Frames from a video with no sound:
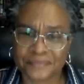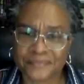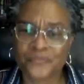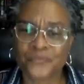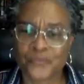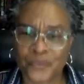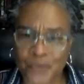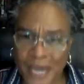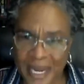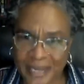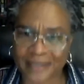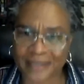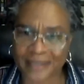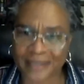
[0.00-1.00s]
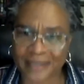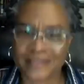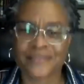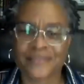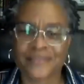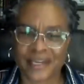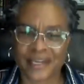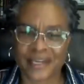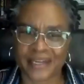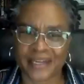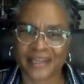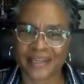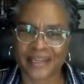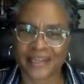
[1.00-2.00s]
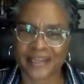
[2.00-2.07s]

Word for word: right right yeah.